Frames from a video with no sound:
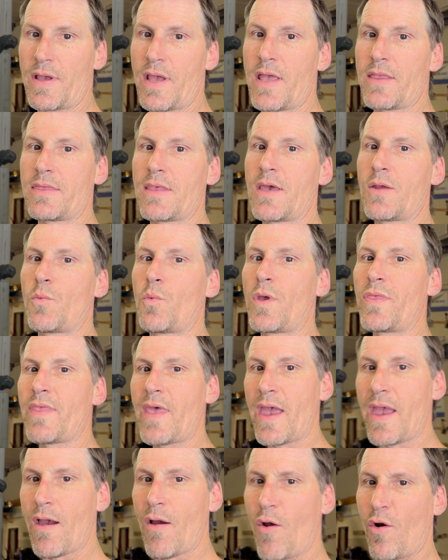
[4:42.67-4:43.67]
And then when
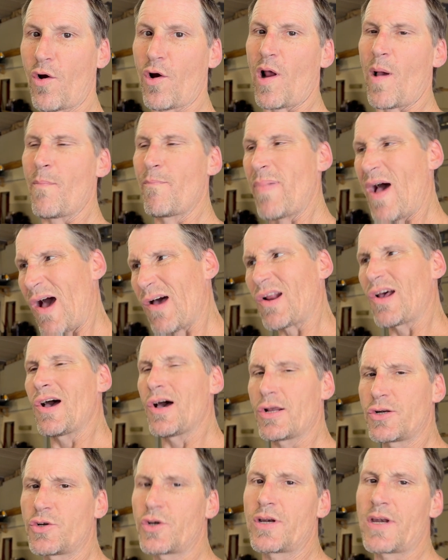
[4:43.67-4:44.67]
they are about
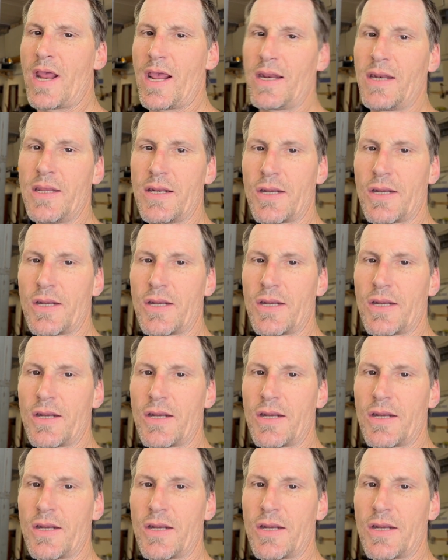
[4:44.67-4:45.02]
180